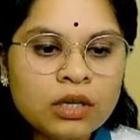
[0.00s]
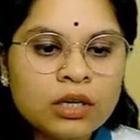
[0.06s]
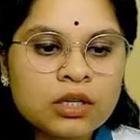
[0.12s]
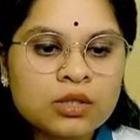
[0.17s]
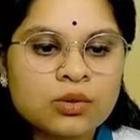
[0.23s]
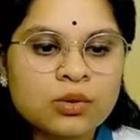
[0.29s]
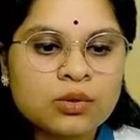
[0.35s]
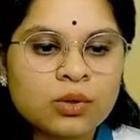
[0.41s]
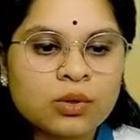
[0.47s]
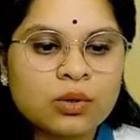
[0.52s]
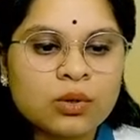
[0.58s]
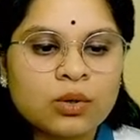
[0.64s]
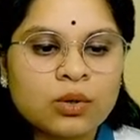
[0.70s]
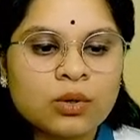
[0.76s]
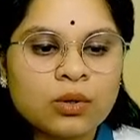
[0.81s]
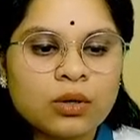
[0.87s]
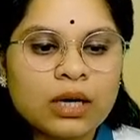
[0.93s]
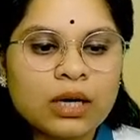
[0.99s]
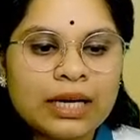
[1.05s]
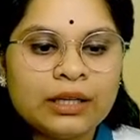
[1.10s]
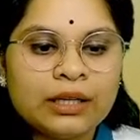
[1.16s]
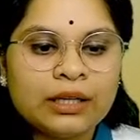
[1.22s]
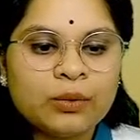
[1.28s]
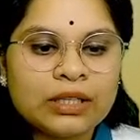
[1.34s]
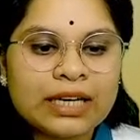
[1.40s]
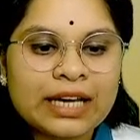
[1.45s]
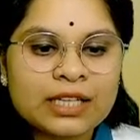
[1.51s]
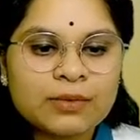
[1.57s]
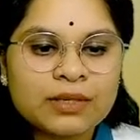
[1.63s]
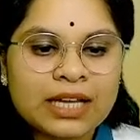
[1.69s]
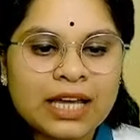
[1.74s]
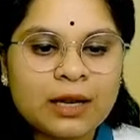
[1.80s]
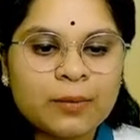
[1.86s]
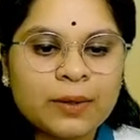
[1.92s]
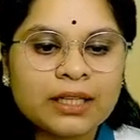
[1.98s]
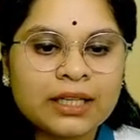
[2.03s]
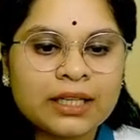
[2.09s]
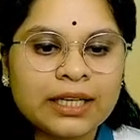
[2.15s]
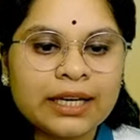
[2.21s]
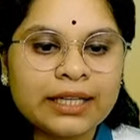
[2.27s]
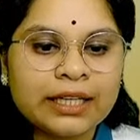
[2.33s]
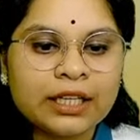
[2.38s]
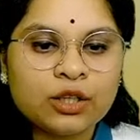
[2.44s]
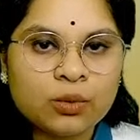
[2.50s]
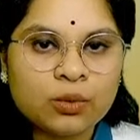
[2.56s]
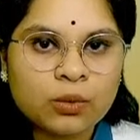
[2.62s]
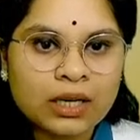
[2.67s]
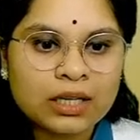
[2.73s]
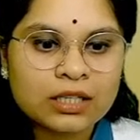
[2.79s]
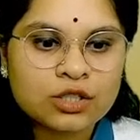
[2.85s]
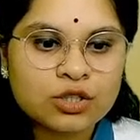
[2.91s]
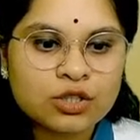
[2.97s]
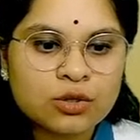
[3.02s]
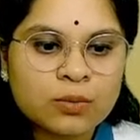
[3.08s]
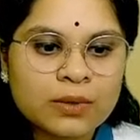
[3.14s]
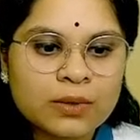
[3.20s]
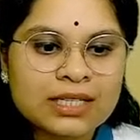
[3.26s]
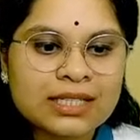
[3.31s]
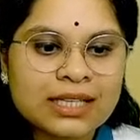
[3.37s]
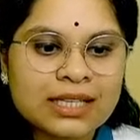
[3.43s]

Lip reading: So advertisement helped in creating new consumers,